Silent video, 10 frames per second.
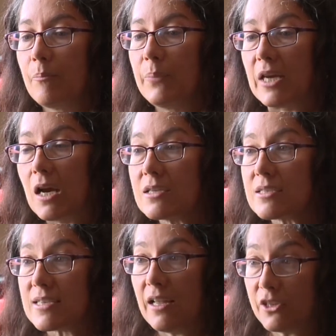Because
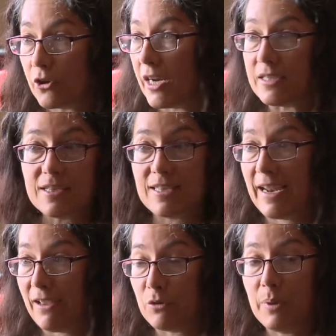Telluride doesn't
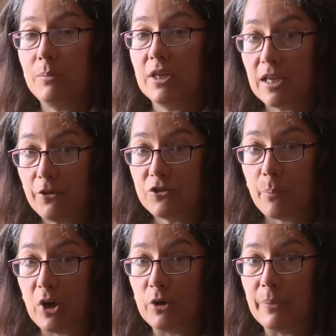have a public health
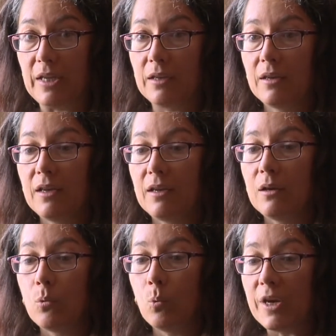department,
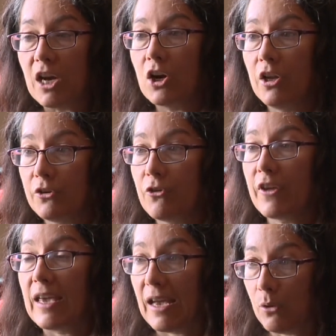we are under the
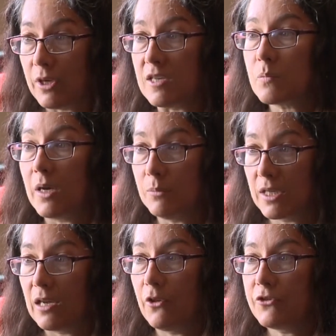county's
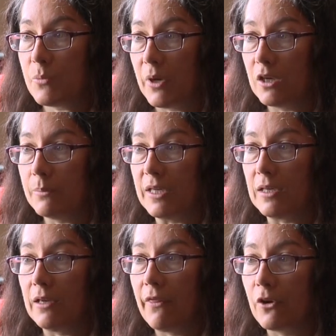public health department,
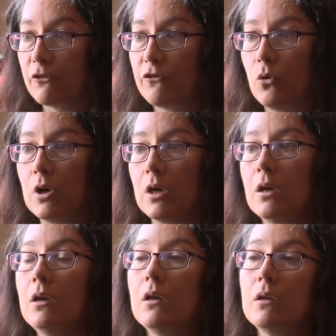and therefore
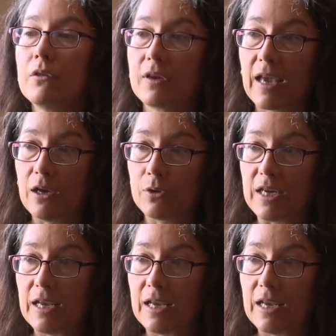the county